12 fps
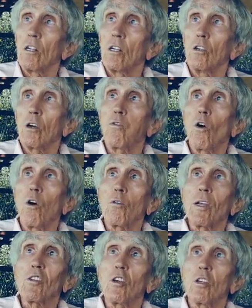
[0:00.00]
look
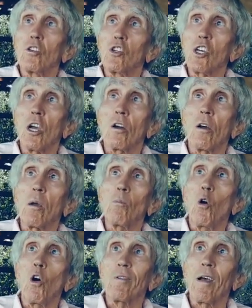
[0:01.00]
forward to sharing
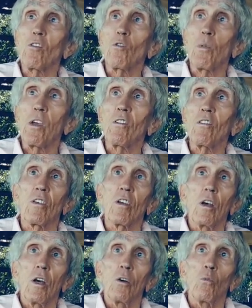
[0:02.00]
more recipes
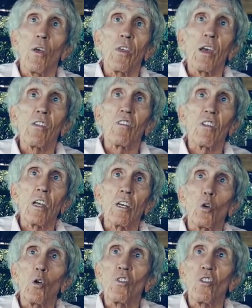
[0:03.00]
with the Essene
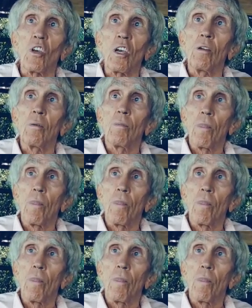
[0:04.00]
cuisine.